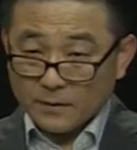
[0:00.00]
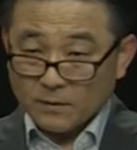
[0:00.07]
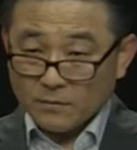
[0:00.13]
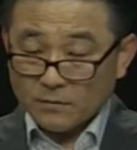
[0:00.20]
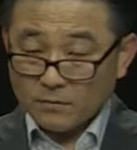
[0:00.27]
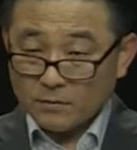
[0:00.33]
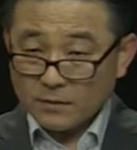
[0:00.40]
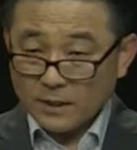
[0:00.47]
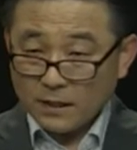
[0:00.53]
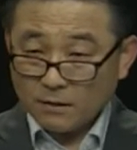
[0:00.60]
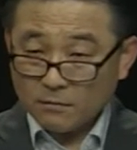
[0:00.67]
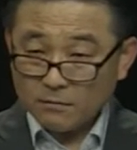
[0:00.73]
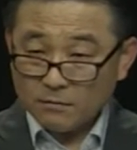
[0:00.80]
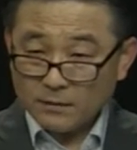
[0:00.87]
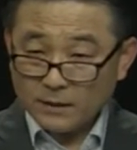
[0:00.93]
So take
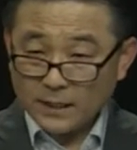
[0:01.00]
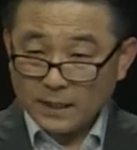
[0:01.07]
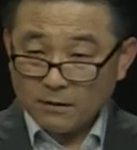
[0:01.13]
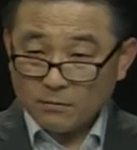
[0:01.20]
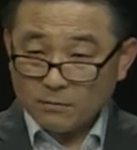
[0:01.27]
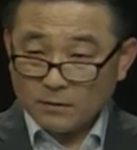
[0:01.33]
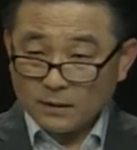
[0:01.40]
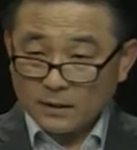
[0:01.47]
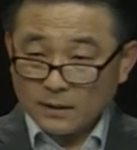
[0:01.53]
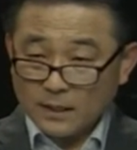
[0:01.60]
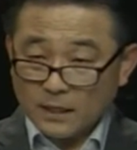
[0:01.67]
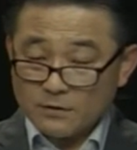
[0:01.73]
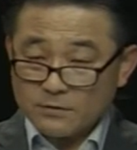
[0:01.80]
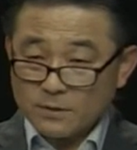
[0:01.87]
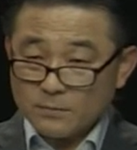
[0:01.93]
a look at
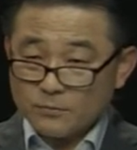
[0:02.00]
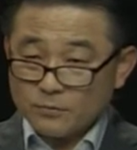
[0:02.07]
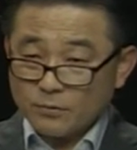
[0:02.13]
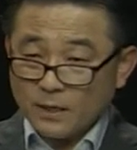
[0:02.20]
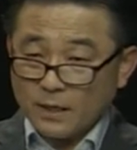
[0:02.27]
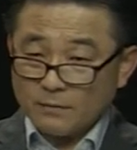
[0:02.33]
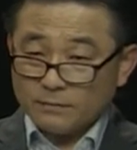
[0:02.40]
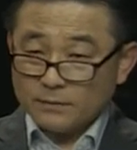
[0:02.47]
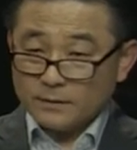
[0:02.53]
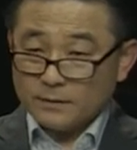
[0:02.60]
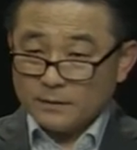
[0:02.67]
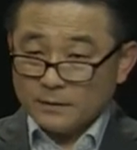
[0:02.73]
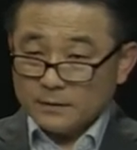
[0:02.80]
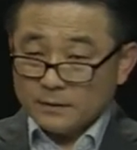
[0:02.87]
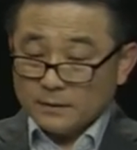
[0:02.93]
excerpt 12.
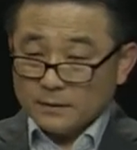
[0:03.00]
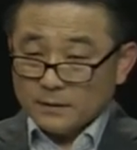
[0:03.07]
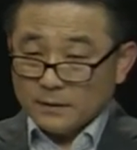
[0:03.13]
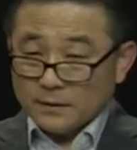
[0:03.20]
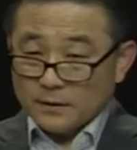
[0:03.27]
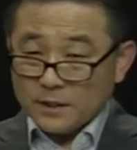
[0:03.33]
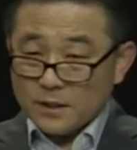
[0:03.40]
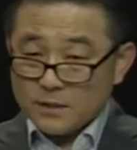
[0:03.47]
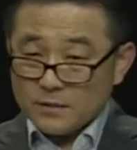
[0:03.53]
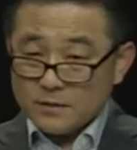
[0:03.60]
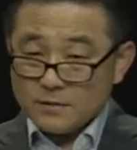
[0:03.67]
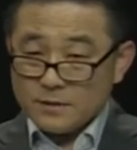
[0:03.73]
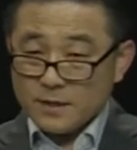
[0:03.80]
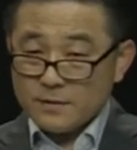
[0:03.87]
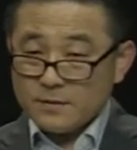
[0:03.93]
Teacher
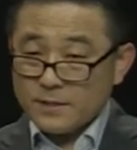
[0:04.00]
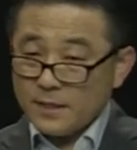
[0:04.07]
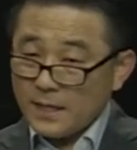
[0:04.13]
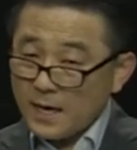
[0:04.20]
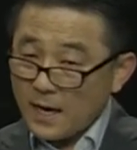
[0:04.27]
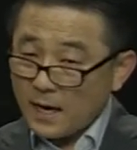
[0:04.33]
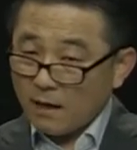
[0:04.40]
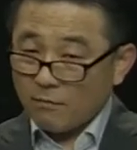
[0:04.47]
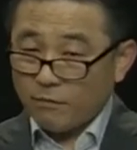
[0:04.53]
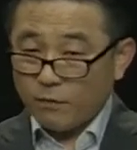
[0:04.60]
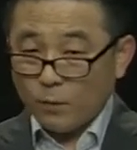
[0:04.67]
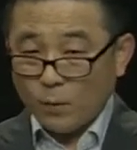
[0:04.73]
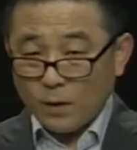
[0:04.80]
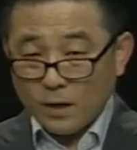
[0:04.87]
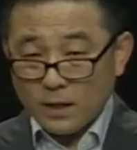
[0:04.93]
says, yeah,
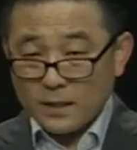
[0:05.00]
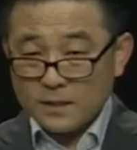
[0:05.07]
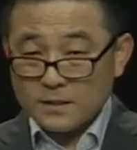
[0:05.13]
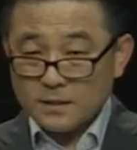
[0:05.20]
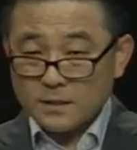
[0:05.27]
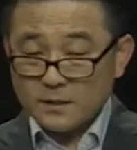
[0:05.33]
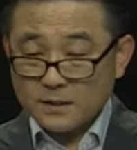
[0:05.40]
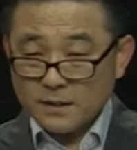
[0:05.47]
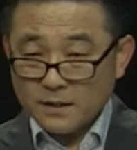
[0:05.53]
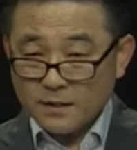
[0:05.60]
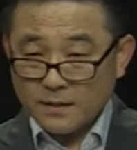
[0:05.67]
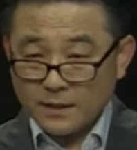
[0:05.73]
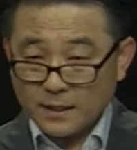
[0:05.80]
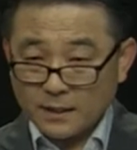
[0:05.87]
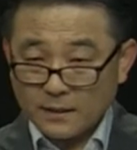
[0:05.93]
for her it's a good
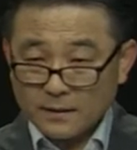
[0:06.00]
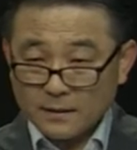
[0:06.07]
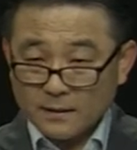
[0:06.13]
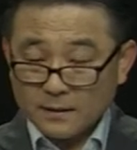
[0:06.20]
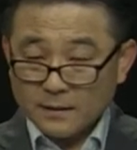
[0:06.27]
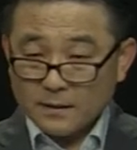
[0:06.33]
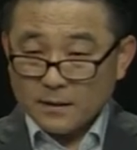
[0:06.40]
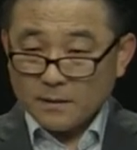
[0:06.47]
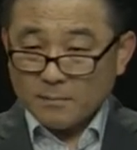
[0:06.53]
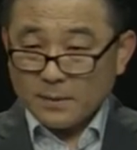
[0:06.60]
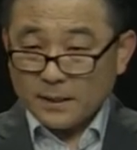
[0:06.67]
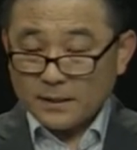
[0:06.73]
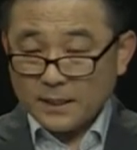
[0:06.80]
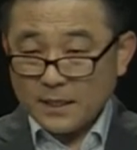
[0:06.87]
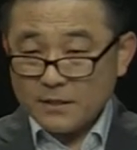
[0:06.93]
thing.
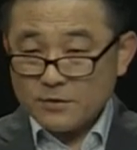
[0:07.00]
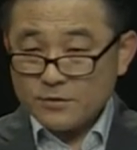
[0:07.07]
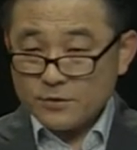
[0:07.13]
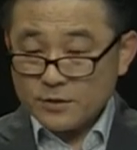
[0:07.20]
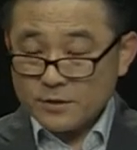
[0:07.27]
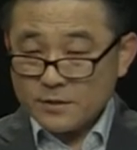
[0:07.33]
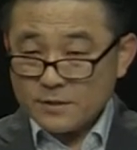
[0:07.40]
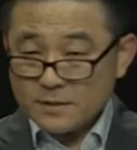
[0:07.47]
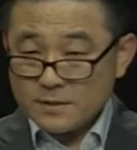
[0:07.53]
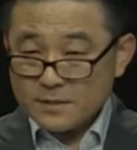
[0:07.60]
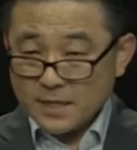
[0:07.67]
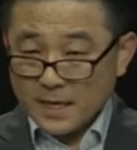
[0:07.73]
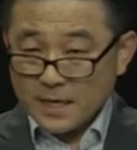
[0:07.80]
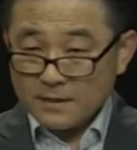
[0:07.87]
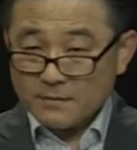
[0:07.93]
But then student
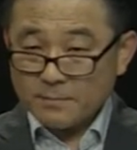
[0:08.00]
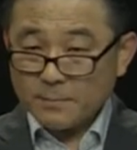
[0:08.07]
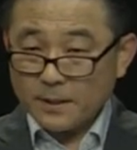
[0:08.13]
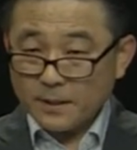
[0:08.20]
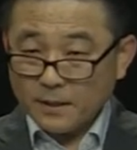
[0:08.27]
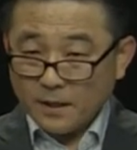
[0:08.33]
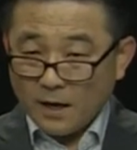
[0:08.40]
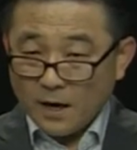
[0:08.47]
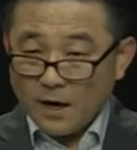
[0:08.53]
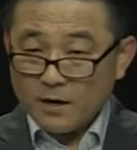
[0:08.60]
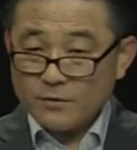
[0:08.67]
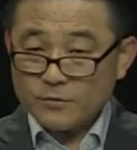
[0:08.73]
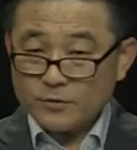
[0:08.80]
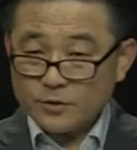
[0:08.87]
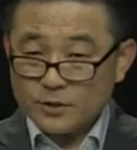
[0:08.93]
says,
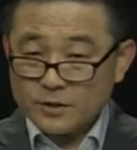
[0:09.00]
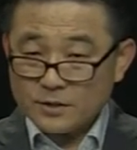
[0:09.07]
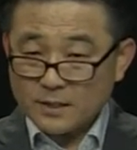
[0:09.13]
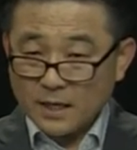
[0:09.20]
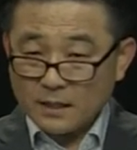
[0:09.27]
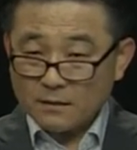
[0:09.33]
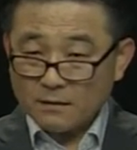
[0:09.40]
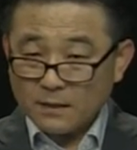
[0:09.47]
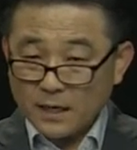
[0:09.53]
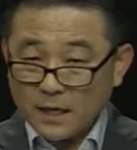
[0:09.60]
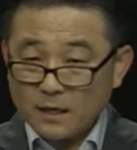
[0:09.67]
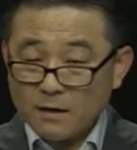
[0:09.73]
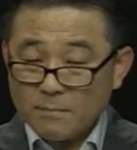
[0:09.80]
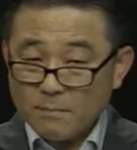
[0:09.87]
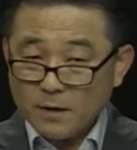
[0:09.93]
because she's got a
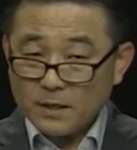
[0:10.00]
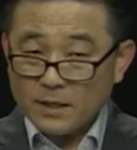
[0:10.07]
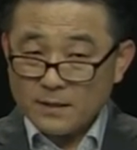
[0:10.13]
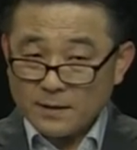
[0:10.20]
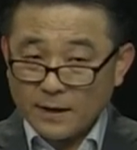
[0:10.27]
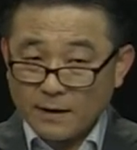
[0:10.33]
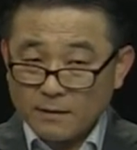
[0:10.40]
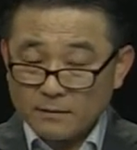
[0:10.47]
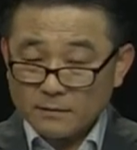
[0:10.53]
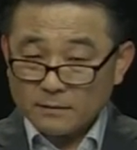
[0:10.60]
lot of money there.